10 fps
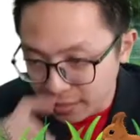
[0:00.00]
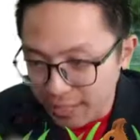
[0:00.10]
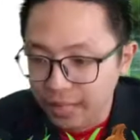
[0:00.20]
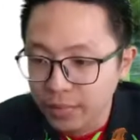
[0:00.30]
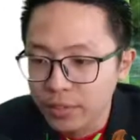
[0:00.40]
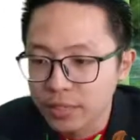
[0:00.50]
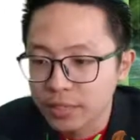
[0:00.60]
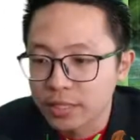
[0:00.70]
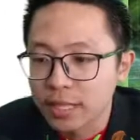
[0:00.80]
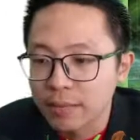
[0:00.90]
which
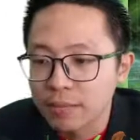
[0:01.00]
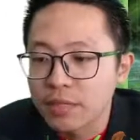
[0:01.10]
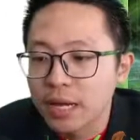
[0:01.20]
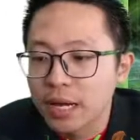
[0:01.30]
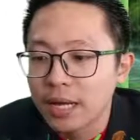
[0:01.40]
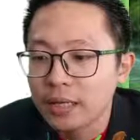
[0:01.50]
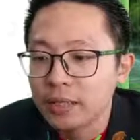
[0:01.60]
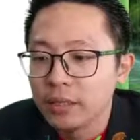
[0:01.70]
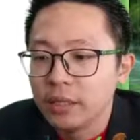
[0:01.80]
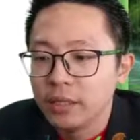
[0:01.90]
is lambda
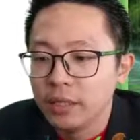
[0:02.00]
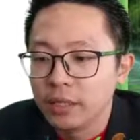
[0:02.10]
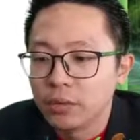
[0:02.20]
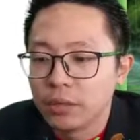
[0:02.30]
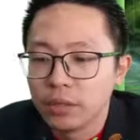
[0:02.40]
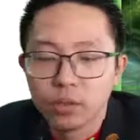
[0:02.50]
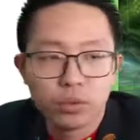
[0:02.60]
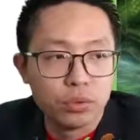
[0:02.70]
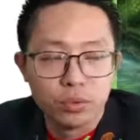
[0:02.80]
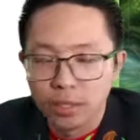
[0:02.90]
equal
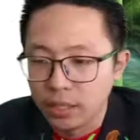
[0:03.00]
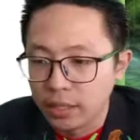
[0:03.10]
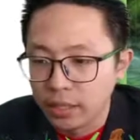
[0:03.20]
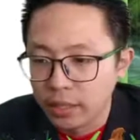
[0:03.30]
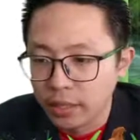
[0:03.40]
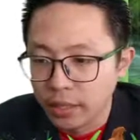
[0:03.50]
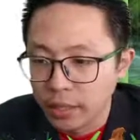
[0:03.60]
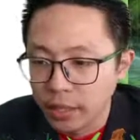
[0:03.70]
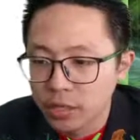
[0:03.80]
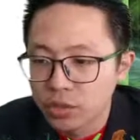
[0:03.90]
to
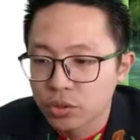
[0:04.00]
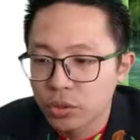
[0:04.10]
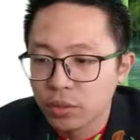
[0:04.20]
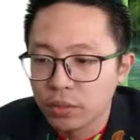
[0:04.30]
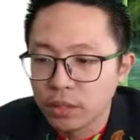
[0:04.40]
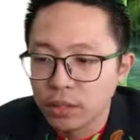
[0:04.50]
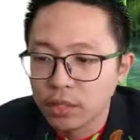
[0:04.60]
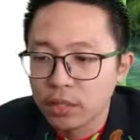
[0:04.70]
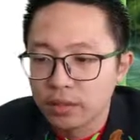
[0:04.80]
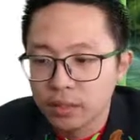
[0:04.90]
h
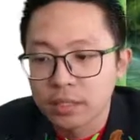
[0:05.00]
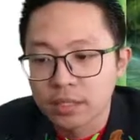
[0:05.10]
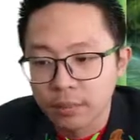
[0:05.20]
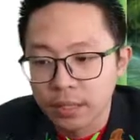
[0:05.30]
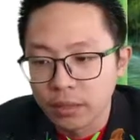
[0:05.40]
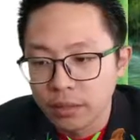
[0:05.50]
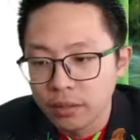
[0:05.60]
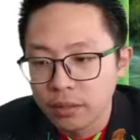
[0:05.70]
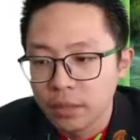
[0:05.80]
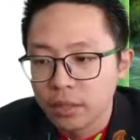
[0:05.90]
over, this is a bit
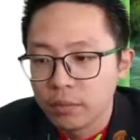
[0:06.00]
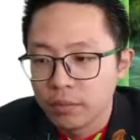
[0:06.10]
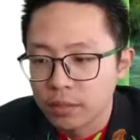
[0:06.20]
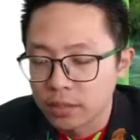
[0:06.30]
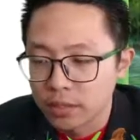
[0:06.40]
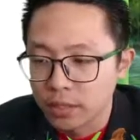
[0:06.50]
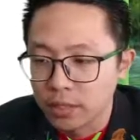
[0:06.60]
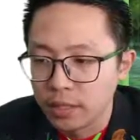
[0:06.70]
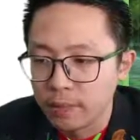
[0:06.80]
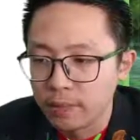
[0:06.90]
long, which is
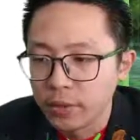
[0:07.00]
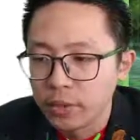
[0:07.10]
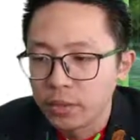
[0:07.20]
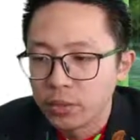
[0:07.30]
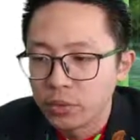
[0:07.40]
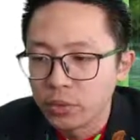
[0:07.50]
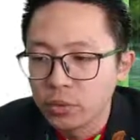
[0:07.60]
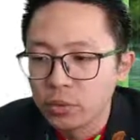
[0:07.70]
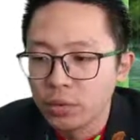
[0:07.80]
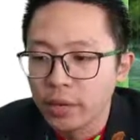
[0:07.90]
2
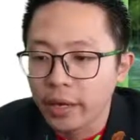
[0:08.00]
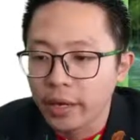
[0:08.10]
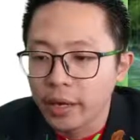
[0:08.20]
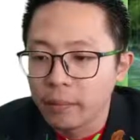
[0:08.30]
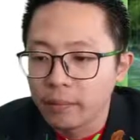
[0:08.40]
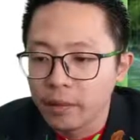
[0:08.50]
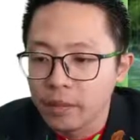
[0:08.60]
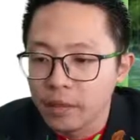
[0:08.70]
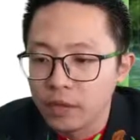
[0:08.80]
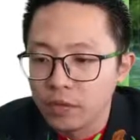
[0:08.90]

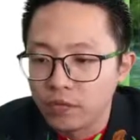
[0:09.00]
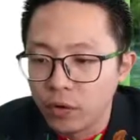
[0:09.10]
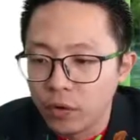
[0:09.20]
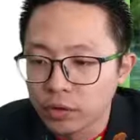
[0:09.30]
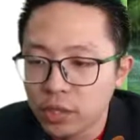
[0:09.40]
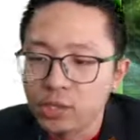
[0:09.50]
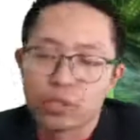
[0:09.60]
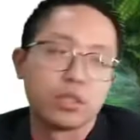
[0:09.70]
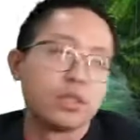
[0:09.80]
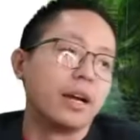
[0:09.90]
ME
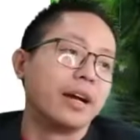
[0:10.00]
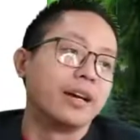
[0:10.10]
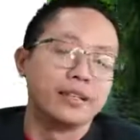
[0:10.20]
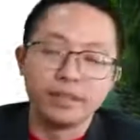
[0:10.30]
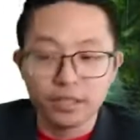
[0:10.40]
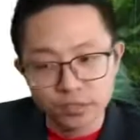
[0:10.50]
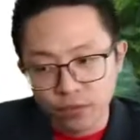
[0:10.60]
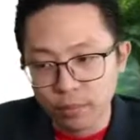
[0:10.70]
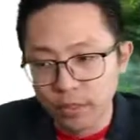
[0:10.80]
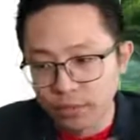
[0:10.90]
voltage. This
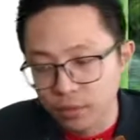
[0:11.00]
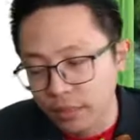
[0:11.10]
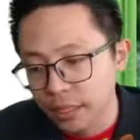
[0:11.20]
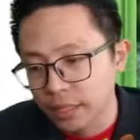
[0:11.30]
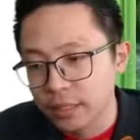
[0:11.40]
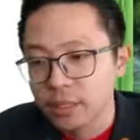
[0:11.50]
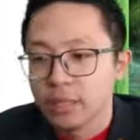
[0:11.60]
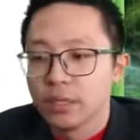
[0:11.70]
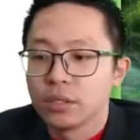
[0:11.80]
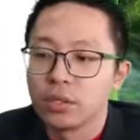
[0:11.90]
formula also can.
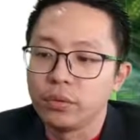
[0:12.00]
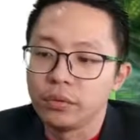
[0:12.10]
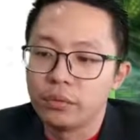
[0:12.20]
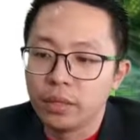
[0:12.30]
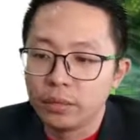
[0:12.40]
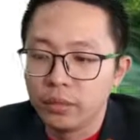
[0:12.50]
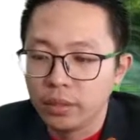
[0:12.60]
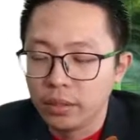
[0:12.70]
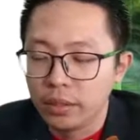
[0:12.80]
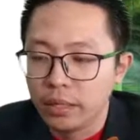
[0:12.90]
So if you want,
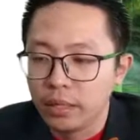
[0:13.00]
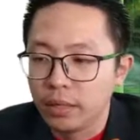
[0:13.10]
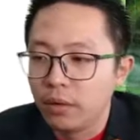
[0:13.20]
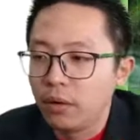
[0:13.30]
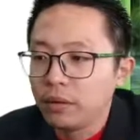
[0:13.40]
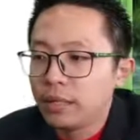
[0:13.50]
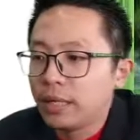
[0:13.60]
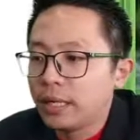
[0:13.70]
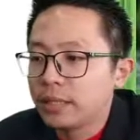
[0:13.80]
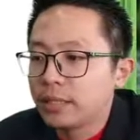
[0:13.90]
all the
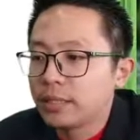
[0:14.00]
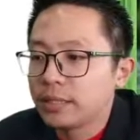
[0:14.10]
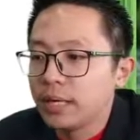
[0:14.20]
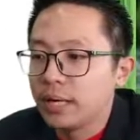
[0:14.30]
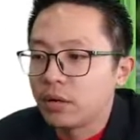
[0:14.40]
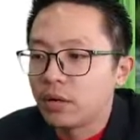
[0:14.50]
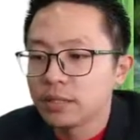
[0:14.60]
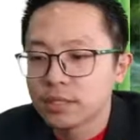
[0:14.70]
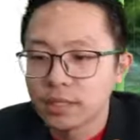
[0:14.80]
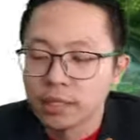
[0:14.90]
others, they are
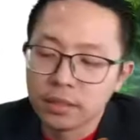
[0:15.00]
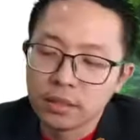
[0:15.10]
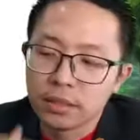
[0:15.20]
constant.